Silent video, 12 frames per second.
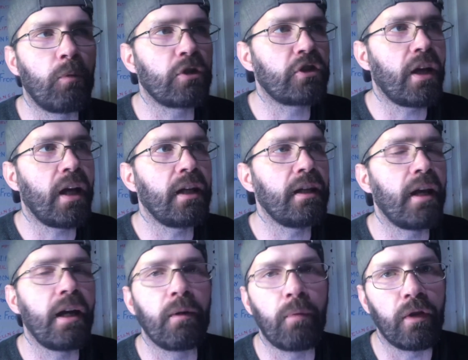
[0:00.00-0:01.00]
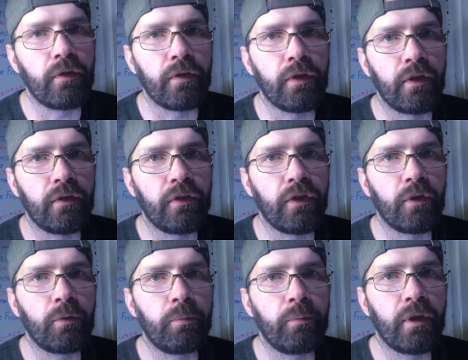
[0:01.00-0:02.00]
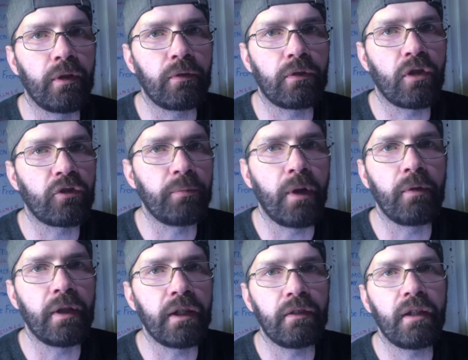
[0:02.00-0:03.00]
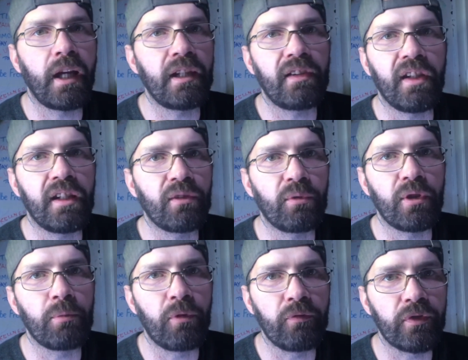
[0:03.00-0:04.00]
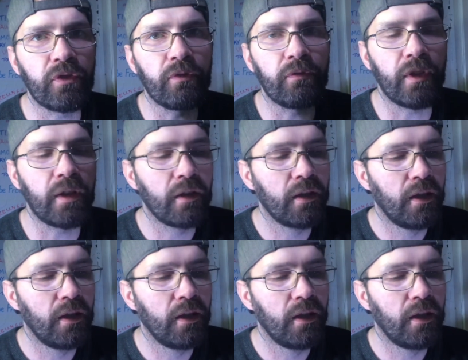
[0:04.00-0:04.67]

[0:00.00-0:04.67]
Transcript: and watch it any day I want, and it'll it'll cost me only eighteen quid a month or something.